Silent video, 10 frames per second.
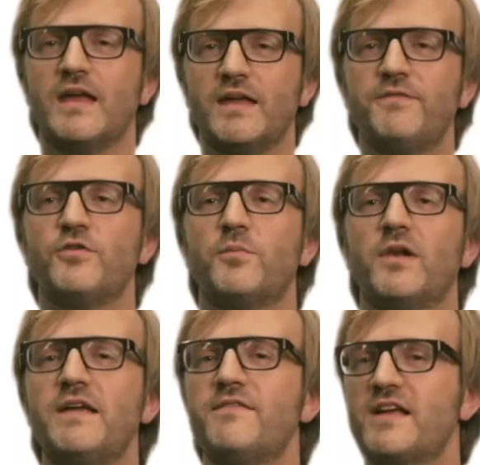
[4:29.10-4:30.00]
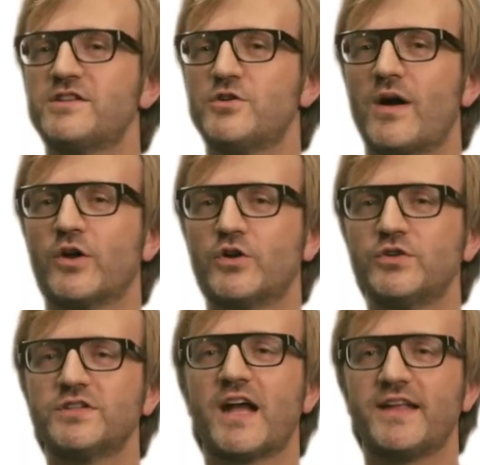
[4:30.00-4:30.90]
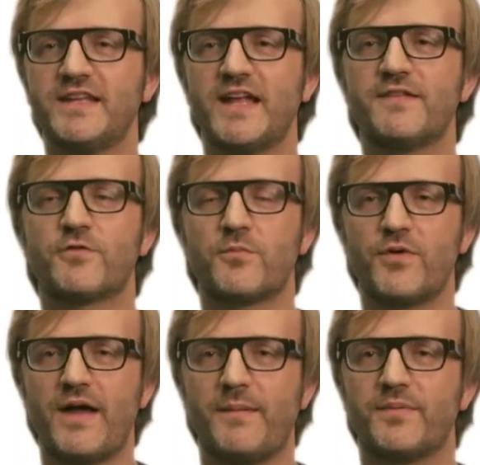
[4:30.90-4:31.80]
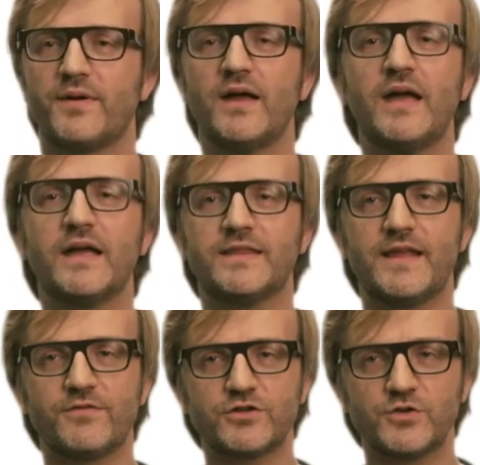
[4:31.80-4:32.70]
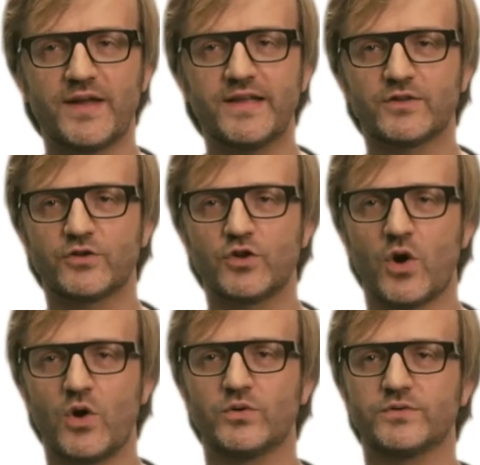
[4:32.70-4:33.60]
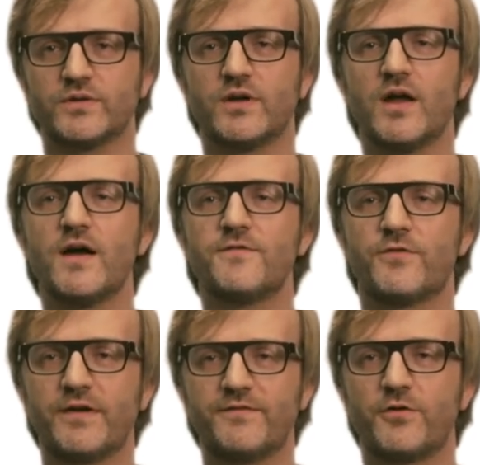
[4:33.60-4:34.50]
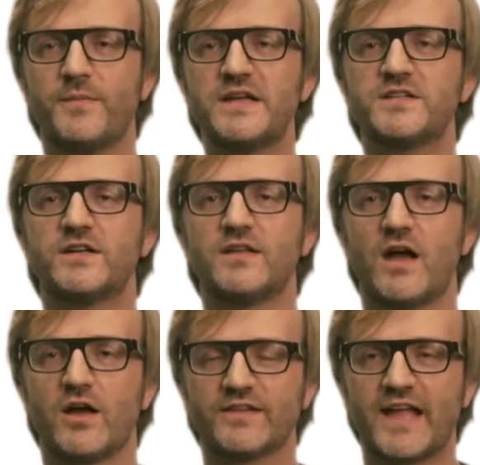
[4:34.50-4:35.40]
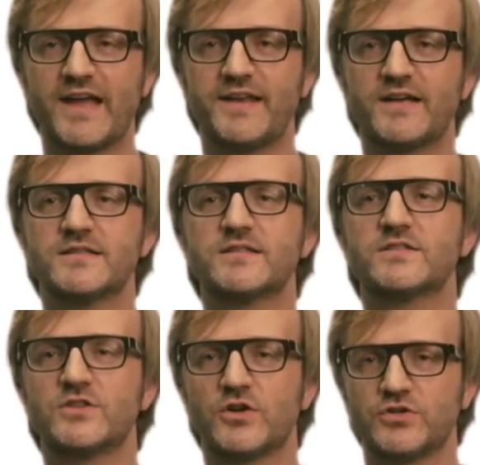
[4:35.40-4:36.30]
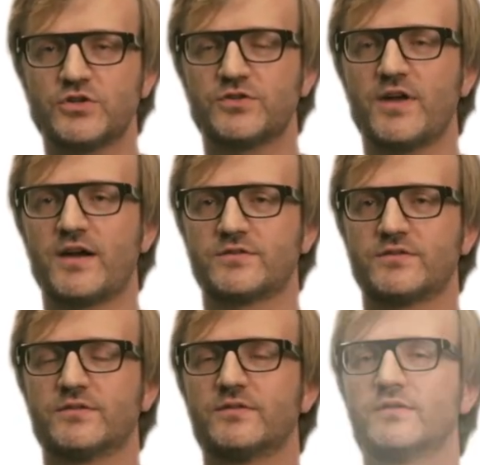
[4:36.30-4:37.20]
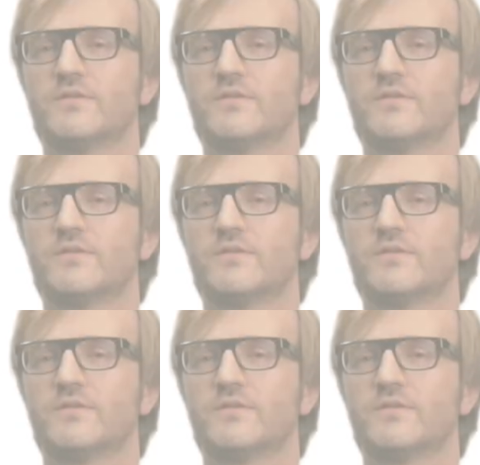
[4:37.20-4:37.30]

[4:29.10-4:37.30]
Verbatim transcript: If you believe that you are a good candidate for PrEP, never try it on your own. For information and guidance, talk to your doctor.